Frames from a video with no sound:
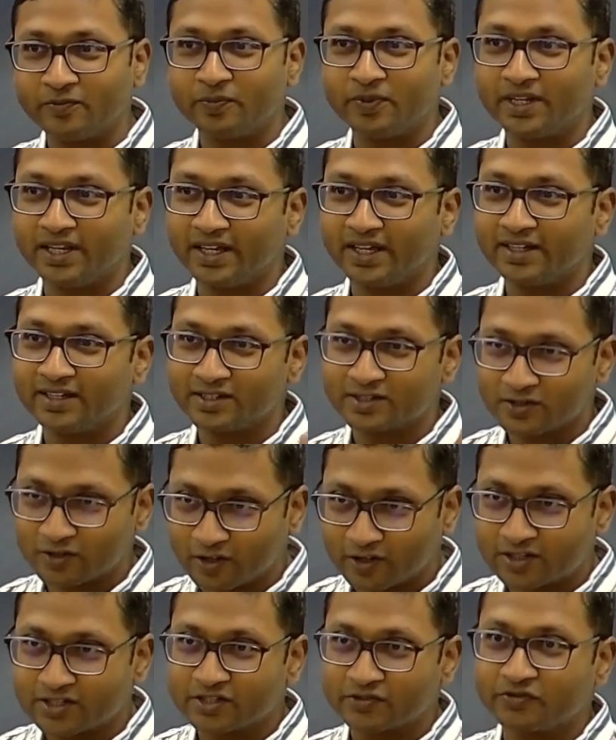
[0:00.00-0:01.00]
billion is
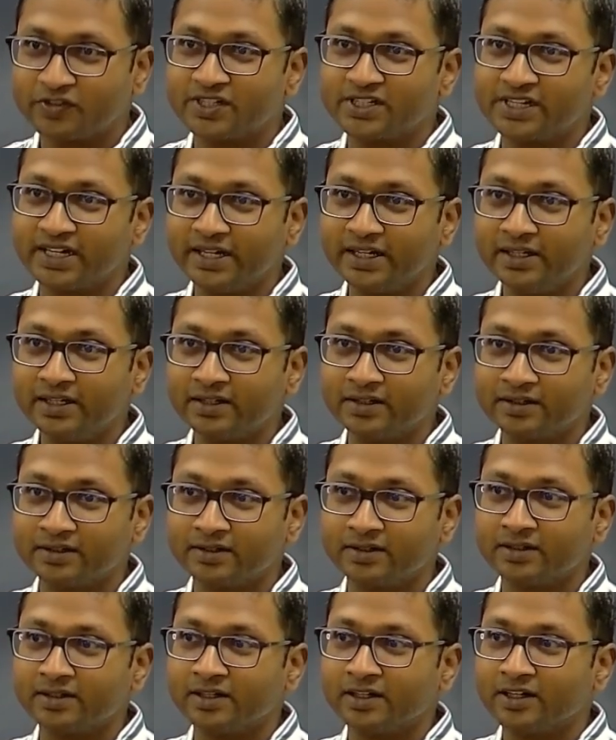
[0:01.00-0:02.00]
not sufficient,
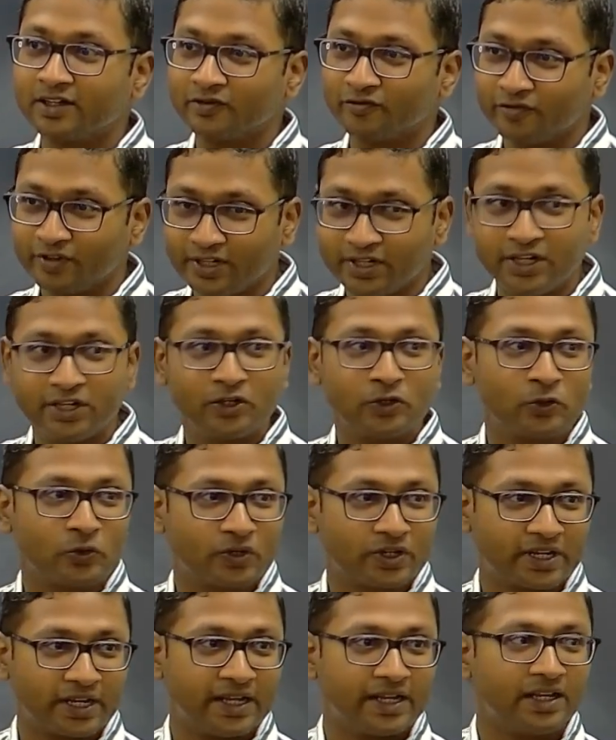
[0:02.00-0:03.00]
we need to
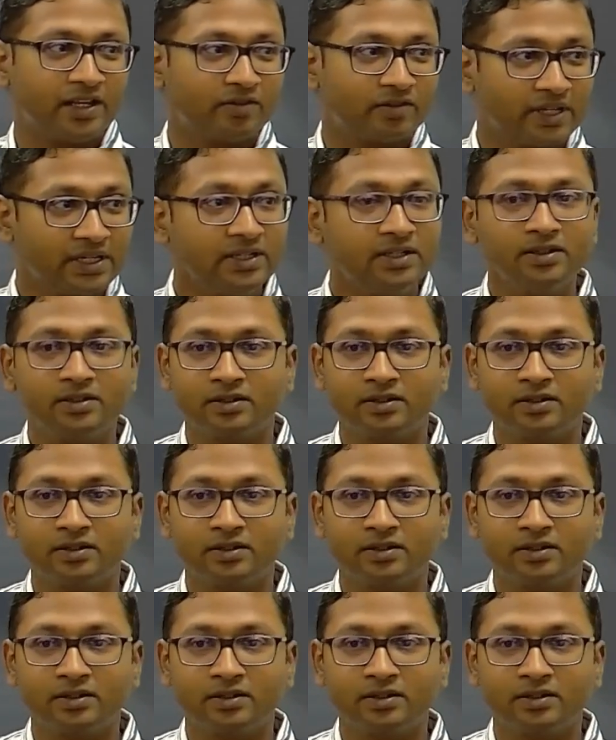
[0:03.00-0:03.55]
train even